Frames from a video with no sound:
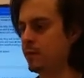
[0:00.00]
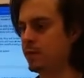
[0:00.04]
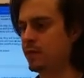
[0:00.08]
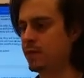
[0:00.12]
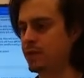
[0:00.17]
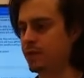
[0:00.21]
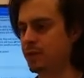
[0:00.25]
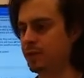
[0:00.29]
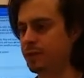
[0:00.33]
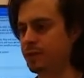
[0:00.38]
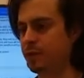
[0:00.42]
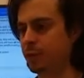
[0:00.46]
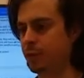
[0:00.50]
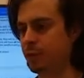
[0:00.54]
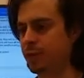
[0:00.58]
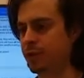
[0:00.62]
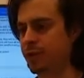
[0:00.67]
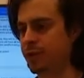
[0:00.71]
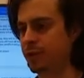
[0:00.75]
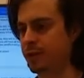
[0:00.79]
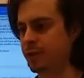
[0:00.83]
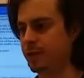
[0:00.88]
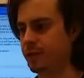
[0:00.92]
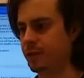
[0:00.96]
So Ford
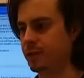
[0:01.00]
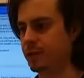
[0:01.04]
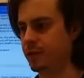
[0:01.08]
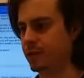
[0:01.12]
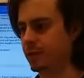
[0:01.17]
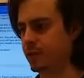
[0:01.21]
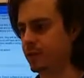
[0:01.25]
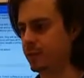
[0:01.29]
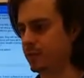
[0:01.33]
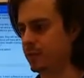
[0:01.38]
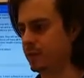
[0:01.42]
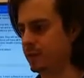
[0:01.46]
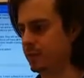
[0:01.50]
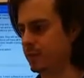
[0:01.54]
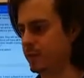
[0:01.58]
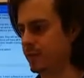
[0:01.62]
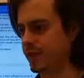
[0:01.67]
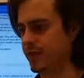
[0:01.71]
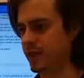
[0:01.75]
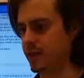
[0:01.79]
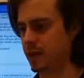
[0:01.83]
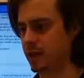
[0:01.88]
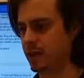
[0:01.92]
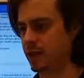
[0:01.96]
here
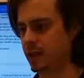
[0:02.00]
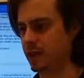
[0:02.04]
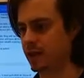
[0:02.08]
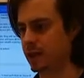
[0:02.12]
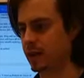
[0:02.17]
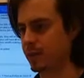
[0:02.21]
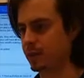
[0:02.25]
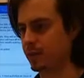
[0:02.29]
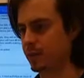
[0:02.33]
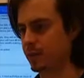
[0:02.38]
is talking